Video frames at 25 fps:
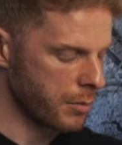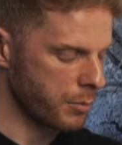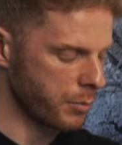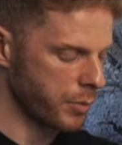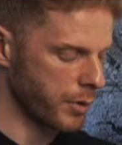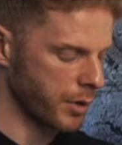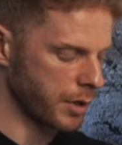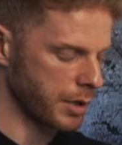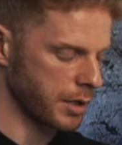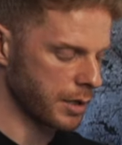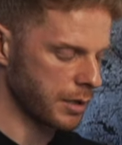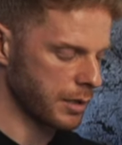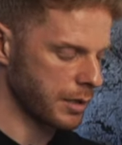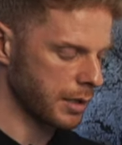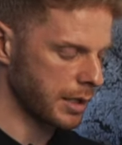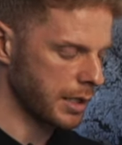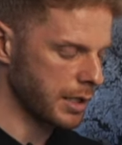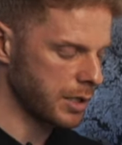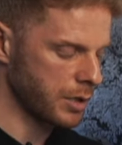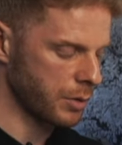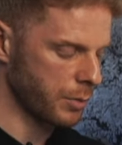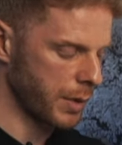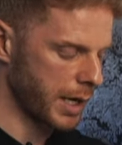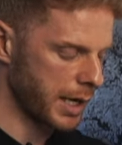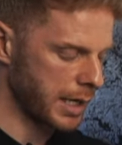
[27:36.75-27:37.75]
But
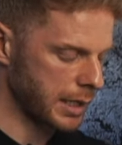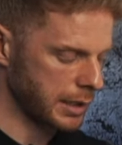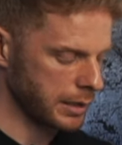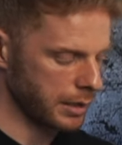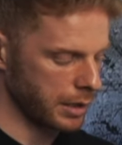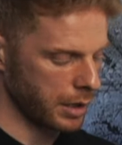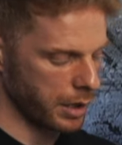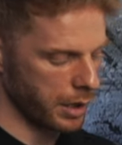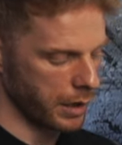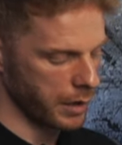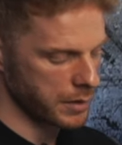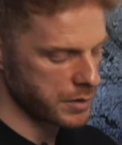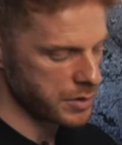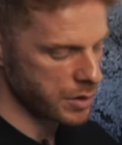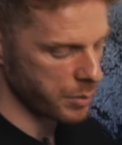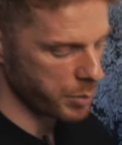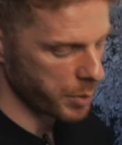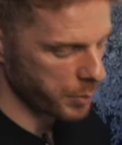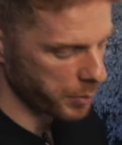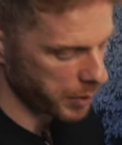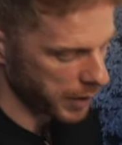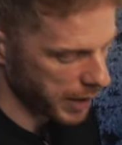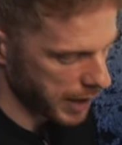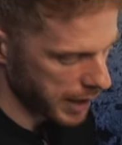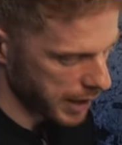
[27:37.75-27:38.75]
either way, I'll do up
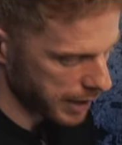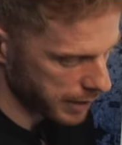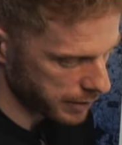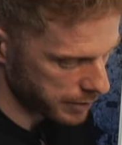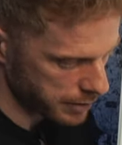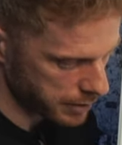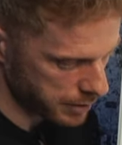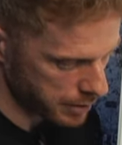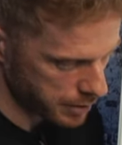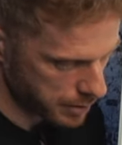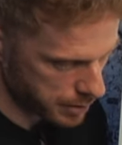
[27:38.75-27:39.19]
a plan.